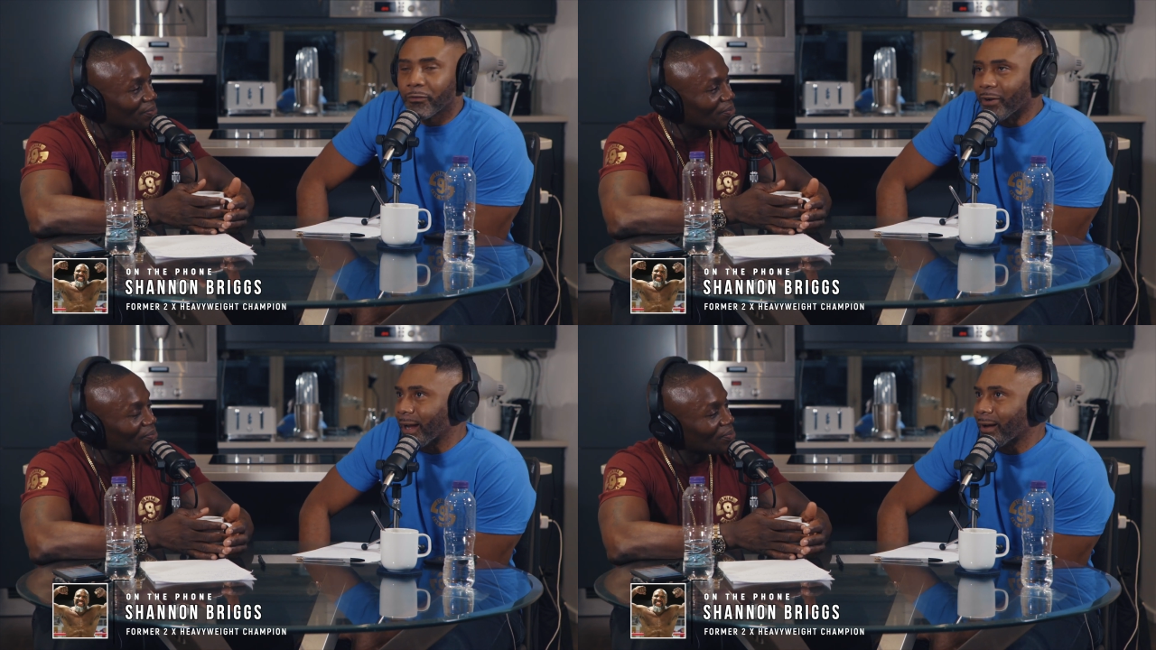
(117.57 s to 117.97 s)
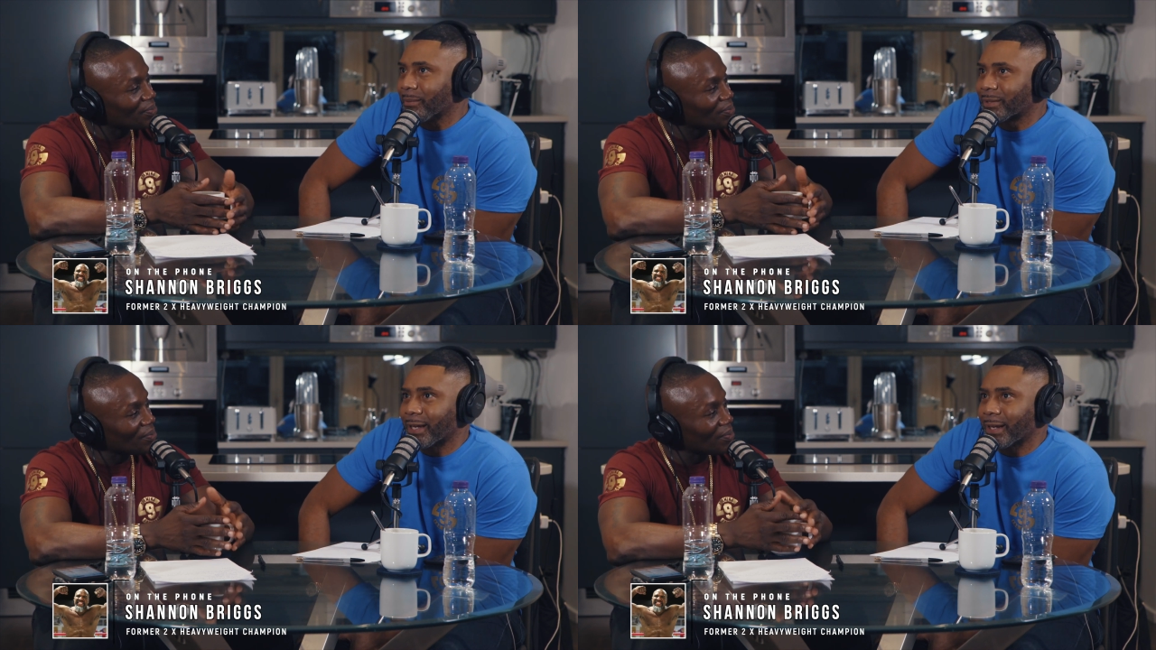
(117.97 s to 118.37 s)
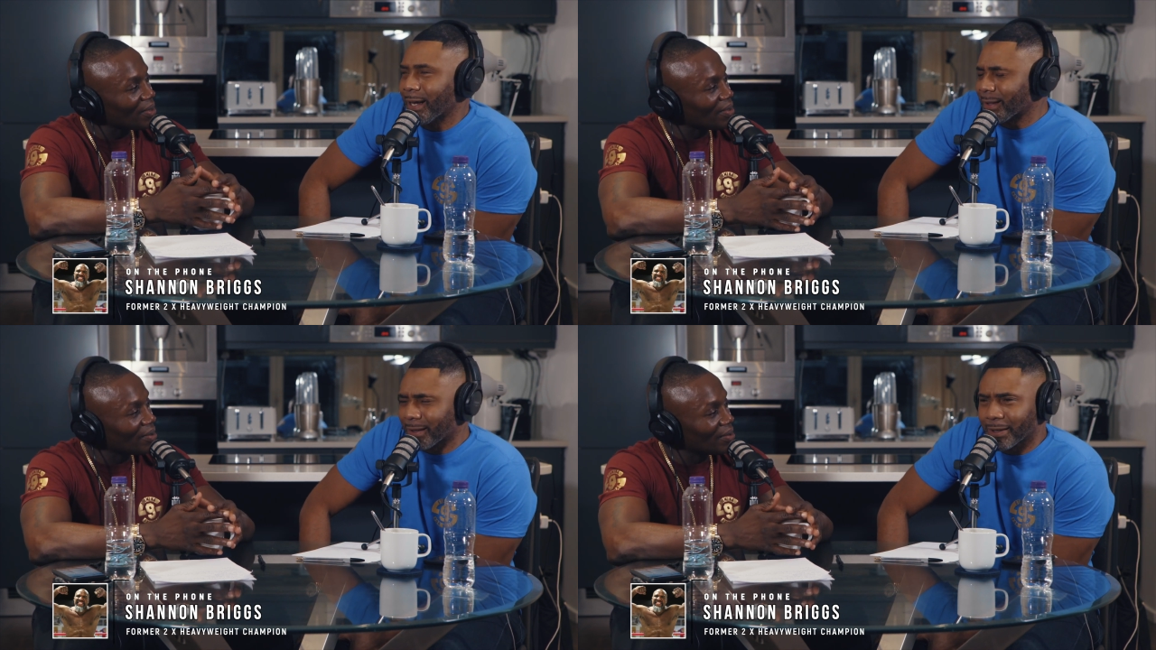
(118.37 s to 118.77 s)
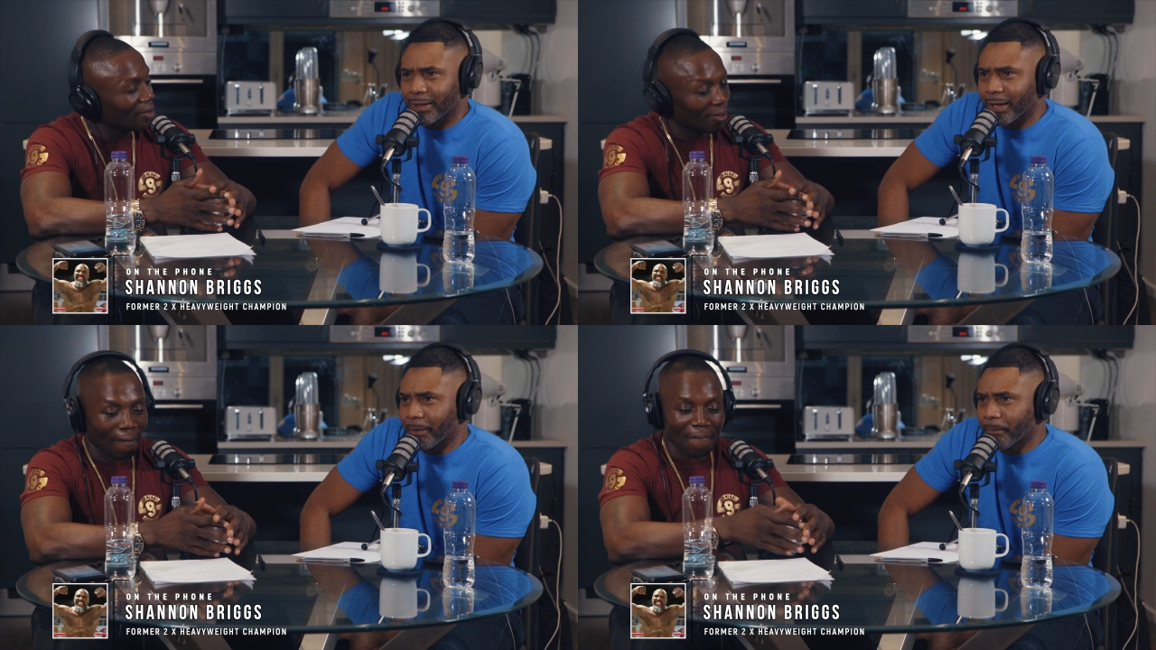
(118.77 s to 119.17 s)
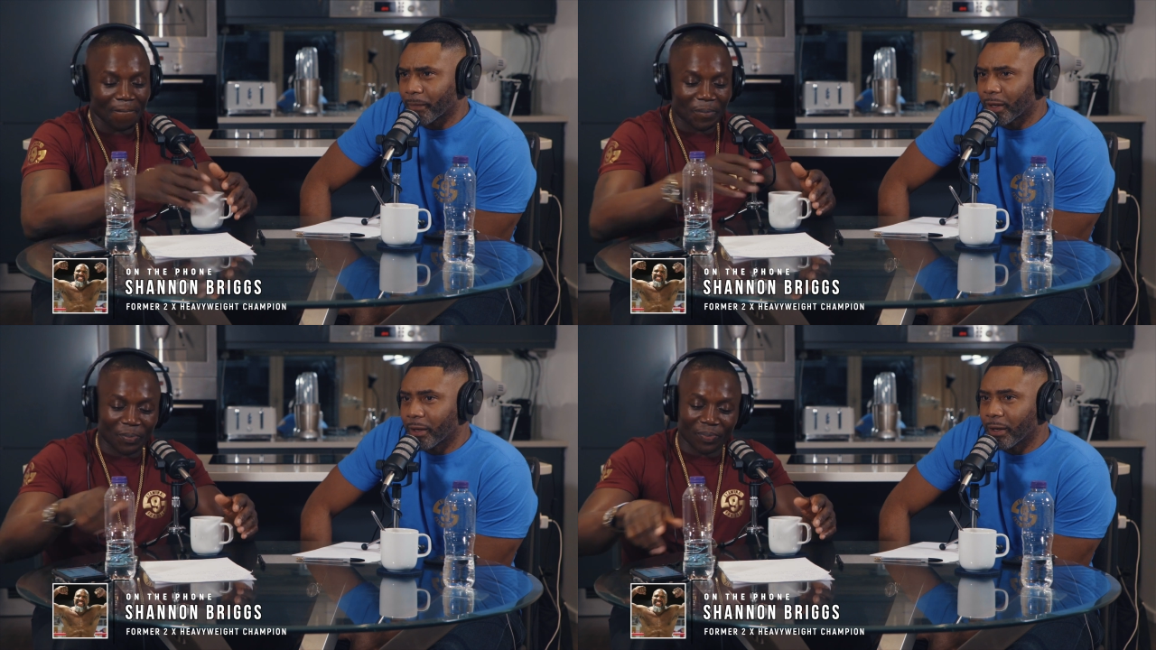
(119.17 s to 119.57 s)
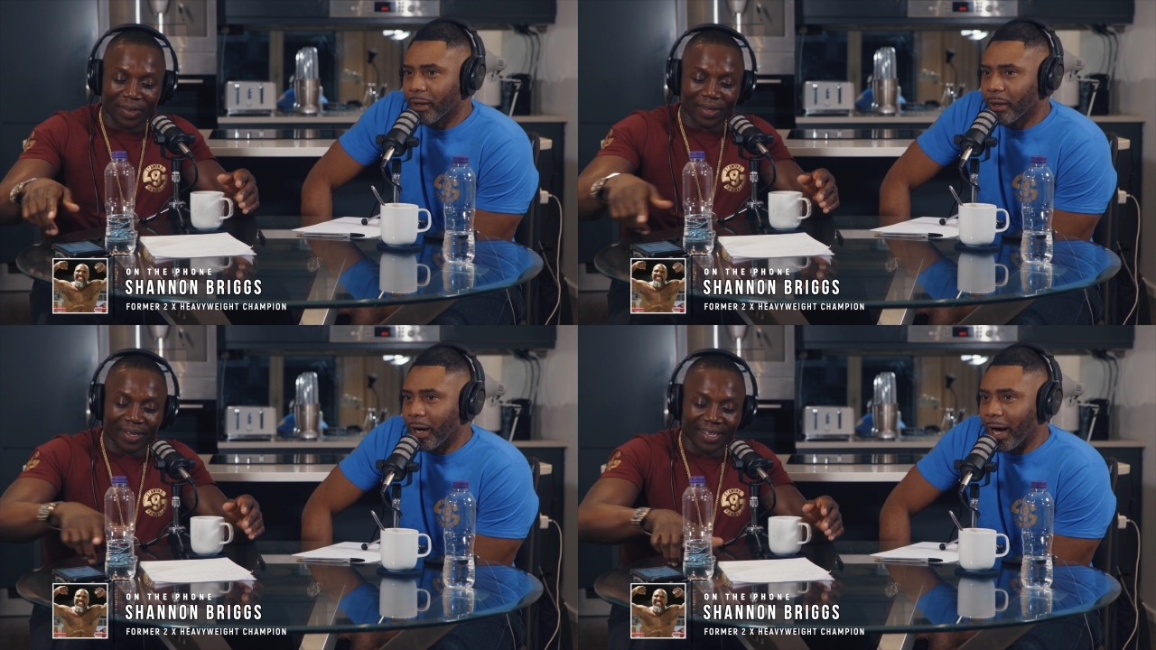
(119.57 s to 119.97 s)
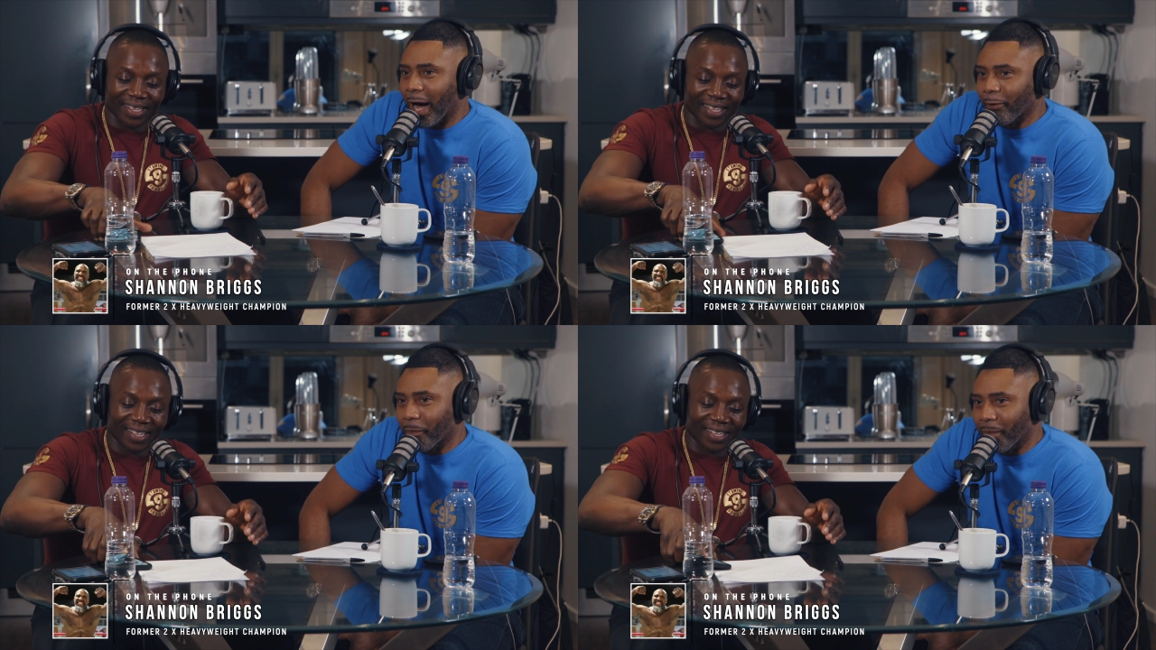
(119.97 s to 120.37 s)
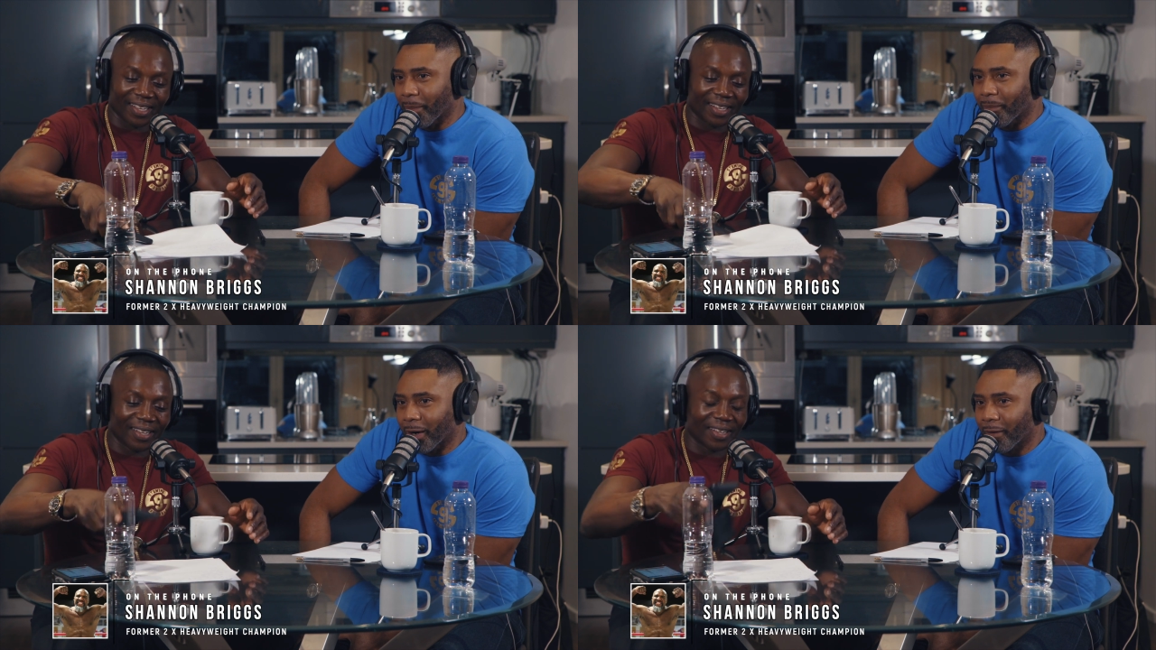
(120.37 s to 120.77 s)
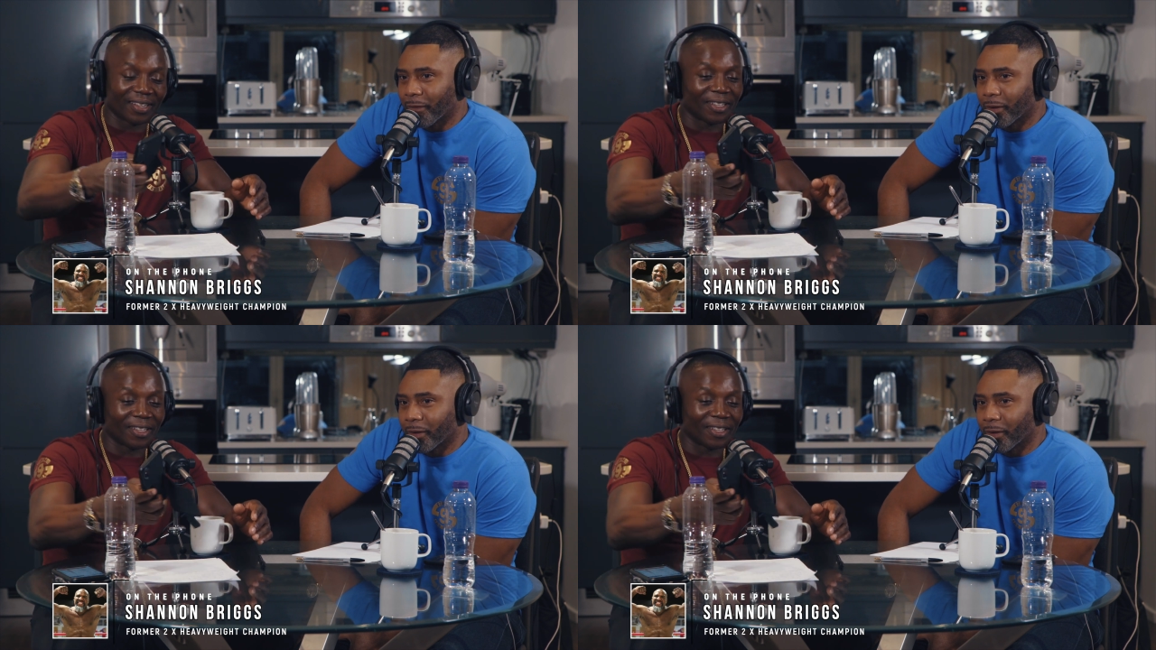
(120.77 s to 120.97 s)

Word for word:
Speaker 1: Right? I'm saying, end of the day, I remember